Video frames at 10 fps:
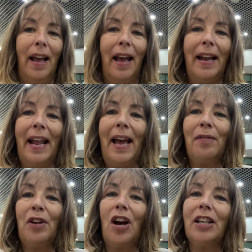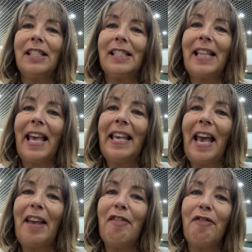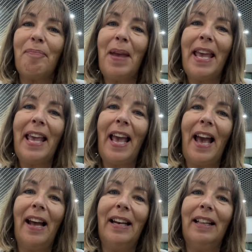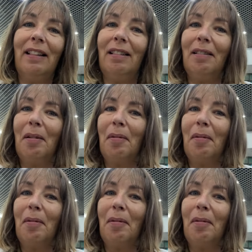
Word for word: and how nice they gave me a little